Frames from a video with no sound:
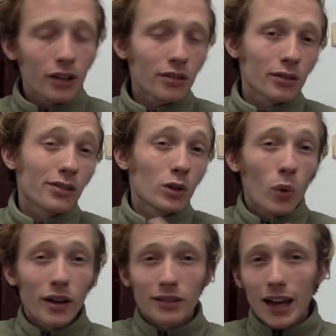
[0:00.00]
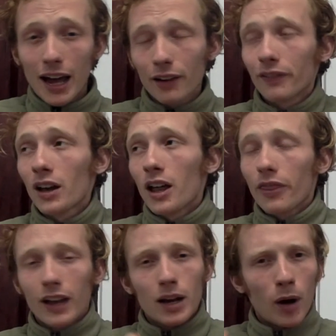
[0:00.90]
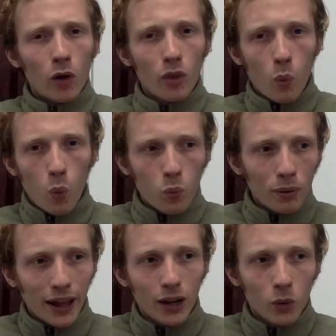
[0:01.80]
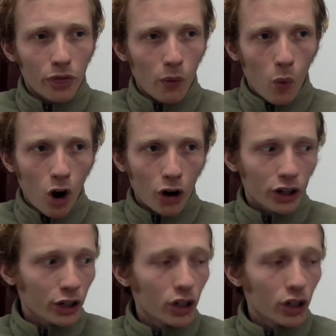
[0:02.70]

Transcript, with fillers: There's two ways to kind of think about the playing with the water here.